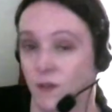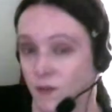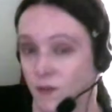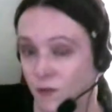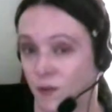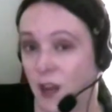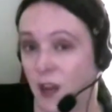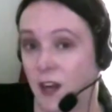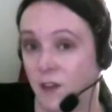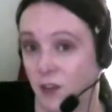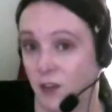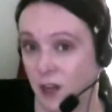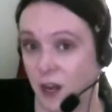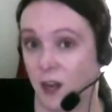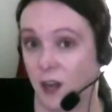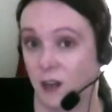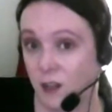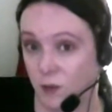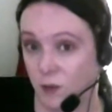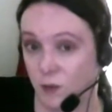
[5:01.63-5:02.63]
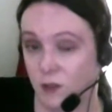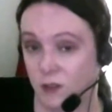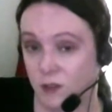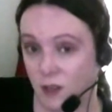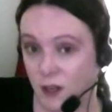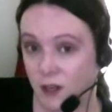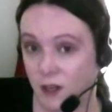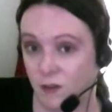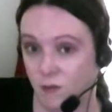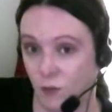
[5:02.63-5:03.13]
Eddie Van Halen was
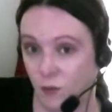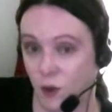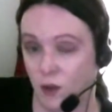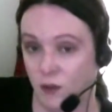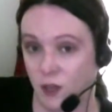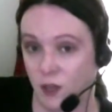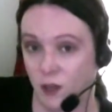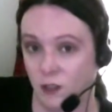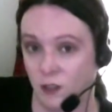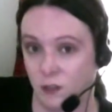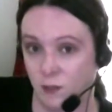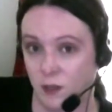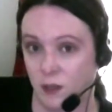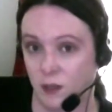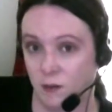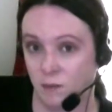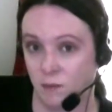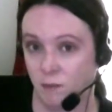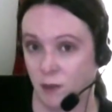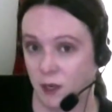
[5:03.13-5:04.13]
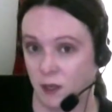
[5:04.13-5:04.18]
like well known to be a big